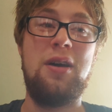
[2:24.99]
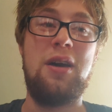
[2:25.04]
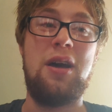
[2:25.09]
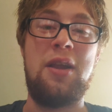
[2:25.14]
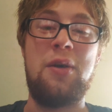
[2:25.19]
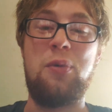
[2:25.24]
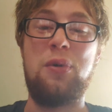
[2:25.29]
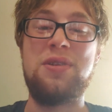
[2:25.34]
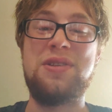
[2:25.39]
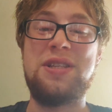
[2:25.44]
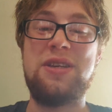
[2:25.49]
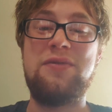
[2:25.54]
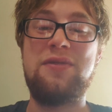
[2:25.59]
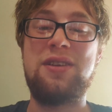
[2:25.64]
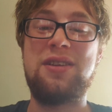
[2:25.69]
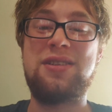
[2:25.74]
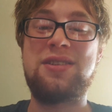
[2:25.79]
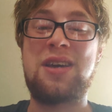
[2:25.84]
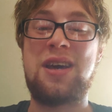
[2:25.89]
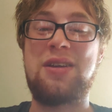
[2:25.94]
and it wasn't even
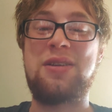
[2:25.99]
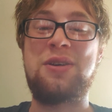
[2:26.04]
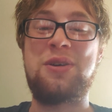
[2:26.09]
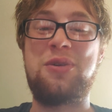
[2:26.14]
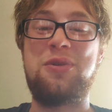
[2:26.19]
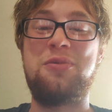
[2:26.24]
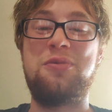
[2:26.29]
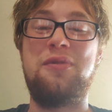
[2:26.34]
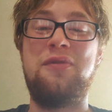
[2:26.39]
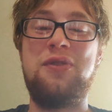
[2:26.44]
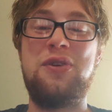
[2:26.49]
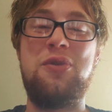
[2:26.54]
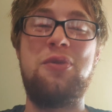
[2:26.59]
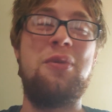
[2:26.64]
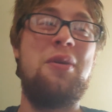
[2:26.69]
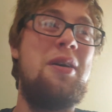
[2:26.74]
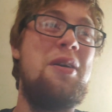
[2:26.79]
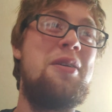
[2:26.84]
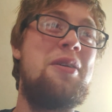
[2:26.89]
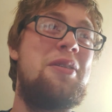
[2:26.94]
a technical
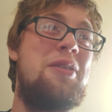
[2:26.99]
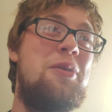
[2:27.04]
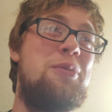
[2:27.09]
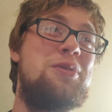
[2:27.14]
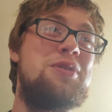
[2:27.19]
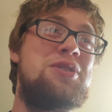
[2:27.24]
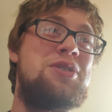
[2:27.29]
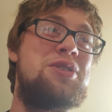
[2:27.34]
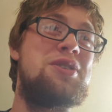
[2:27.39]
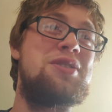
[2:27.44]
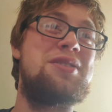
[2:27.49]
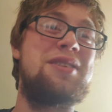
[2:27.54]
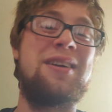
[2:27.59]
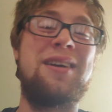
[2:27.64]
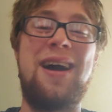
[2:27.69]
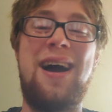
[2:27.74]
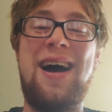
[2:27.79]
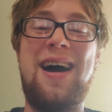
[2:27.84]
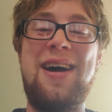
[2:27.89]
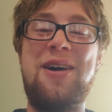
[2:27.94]
review there was just a
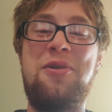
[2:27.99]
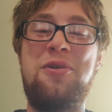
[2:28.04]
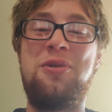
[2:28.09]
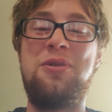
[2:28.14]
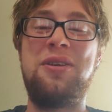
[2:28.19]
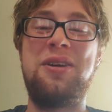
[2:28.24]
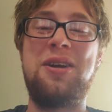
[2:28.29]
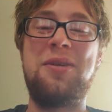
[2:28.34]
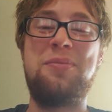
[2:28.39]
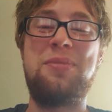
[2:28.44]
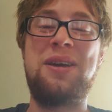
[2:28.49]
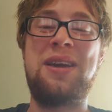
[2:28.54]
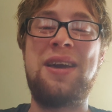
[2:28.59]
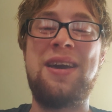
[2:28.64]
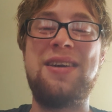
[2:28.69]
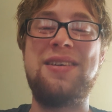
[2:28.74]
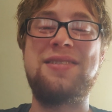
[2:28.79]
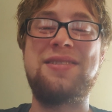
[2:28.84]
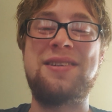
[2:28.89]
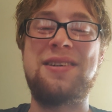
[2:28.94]
guy holding up a
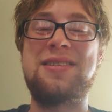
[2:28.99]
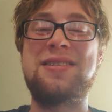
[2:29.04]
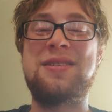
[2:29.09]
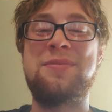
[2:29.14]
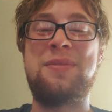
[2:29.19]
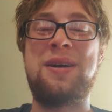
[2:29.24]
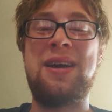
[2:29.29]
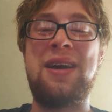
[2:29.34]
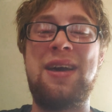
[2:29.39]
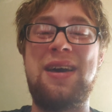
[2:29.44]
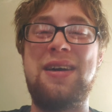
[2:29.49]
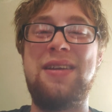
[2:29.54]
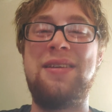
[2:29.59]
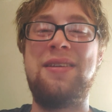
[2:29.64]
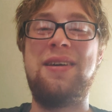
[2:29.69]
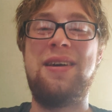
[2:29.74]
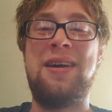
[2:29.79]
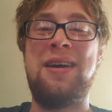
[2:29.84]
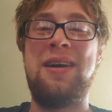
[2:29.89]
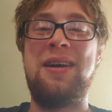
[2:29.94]
case next to my
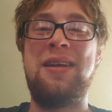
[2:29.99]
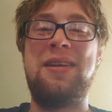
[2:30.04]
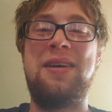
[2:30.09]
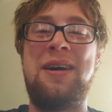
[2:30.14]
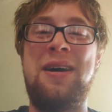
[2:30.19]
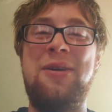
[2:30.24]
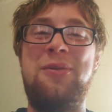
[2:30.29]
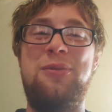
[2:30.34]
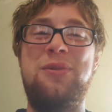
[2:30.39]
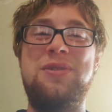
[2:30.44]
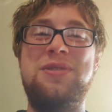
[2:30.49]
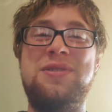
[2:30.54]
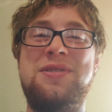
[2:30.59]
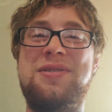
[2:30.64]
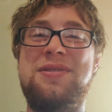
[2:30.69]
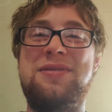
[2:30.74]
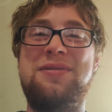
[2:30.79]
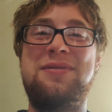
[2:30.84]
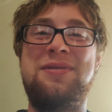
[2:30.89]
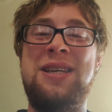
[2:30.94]
head and i
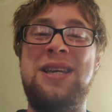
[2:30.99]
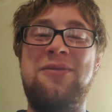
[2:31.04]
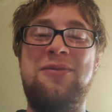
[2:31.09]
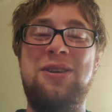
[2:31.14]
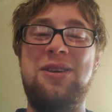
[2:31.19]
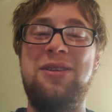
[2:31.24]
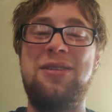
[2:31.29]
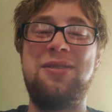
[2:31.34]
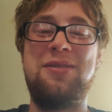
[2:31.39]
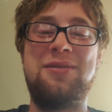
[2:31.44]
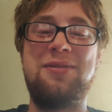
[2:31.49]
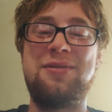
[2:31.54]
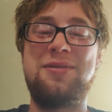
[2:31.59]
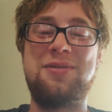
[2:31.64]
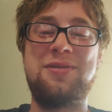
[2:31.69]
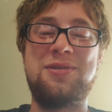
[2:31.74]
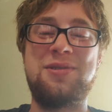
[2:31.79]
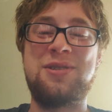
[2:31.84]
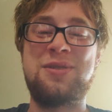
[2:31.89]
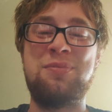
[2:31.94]
was giving
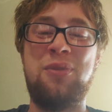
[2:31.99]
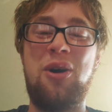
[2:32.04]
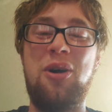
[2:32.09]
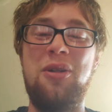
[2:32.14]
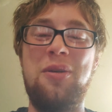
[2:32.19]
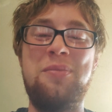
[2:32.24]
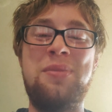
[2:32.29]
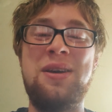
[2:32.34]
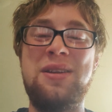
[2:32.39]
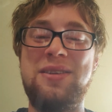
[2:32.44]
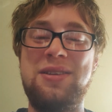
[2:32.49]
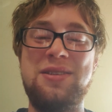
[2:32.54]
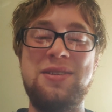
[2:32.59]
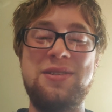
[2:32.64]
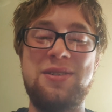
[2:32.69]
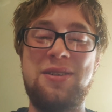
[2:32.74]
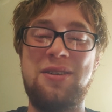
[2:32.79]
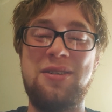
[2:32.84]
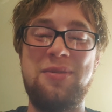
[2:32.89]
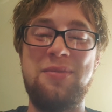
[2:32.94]
small
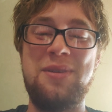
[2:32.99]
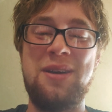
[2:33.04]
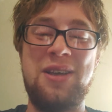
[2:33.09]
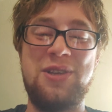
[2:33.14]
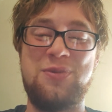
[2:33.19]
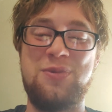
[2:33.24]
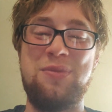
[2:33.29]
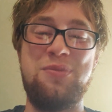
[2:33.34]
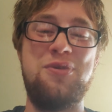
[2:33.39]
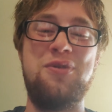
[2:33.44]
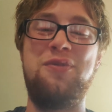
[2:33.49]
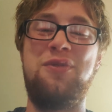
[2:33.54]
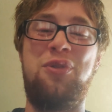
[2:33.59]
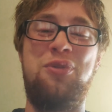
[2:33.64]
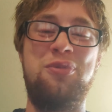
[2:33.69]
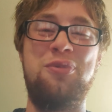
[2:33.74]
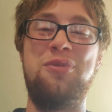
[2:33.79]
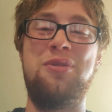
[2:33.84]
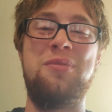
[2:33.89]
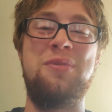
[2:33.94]
opinions on them as we moved
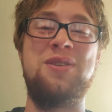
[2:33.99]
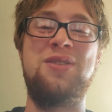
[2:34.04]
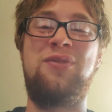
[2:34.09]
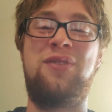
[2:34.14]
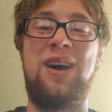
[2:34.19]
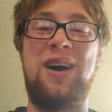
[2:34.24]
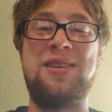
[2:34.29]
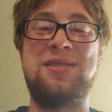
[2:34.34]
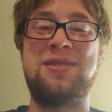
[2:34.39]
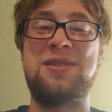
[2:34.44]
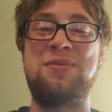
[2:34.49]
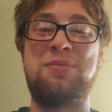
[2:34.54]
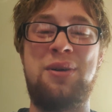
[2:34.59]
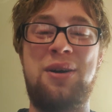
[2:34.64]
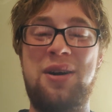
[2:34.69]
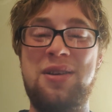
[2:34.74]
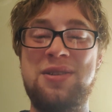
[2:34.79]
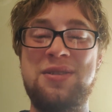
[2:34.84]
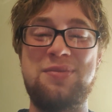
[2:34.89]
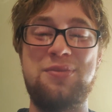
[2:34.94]
through them as fast as
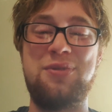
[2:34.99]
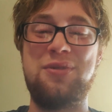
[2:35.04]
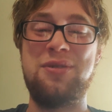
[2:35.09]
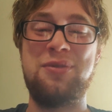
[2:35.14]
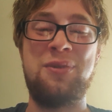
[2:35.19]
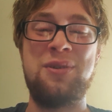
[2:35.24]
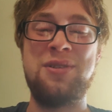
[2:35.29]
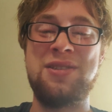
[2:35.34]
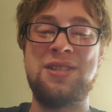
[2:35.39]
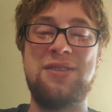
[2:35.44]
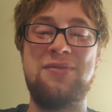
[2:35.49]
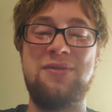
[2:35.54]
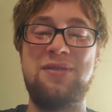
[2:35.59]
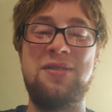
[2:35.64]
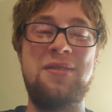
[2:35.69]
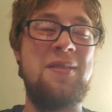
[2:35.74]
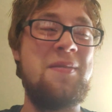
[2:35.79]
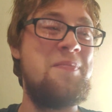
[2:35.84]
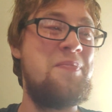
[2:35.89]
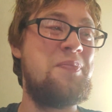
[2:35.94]
possible it wasn't
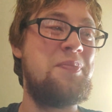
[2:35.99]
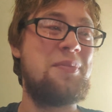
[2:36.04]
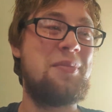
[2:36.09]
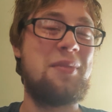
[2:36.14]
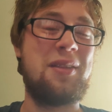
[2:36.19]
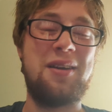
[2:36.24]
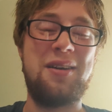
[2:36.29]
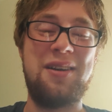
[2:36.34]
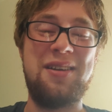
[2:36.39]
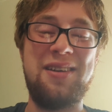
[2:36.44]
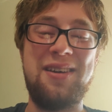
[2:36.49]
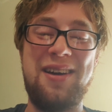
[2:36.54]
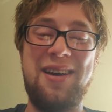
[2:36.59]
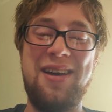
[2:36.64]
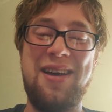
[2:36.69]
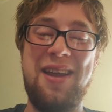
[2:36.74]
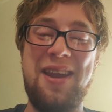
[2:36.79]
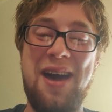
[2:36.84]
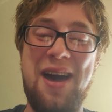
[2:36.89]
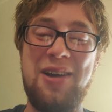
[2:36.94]
even an,
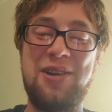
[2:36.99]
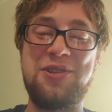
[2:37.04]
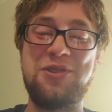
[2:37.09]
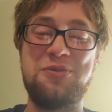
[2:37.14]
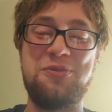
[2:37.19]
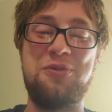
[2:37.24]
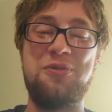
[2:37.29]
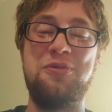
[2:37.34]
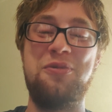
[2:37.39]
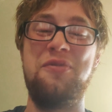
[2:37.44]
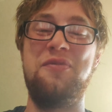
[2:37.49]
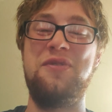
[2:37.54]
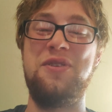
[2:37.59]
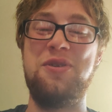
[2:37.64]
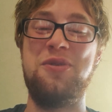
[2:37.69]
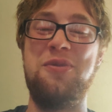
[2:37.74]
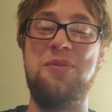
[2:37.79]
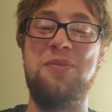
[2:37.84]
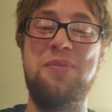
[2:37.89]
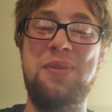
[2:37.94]
an actual
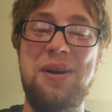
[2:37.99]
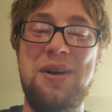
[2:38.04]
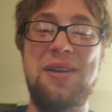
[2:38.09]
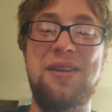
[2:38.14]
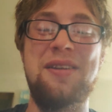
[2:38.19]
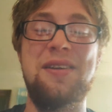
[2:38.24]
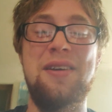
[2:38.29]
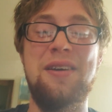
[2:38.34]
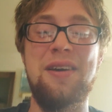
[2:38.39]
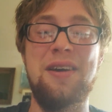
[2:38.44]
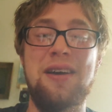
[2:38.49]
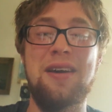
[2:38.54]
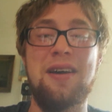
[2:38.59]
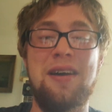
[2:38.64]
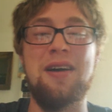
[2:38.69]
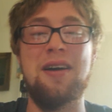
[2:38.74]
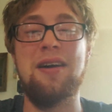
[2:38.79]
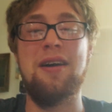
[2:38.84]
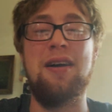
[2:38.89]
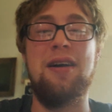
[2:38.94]
review but
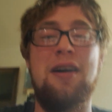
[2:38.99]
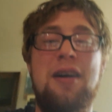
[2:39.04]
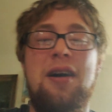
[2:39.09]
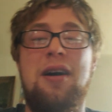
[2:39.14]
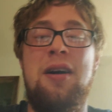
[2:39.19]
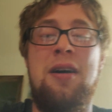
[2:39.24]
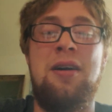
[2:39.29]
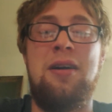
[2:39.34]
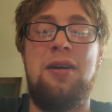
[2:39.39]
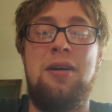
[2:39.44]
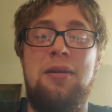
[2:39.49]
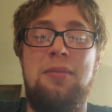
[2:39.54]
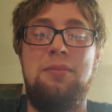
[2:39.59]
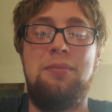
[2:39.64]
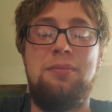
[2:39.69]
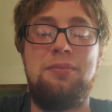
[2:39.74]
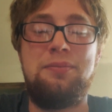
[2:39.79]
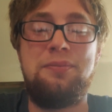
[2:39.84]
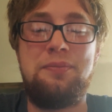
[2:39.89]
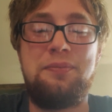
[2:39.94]

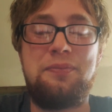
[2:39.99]
um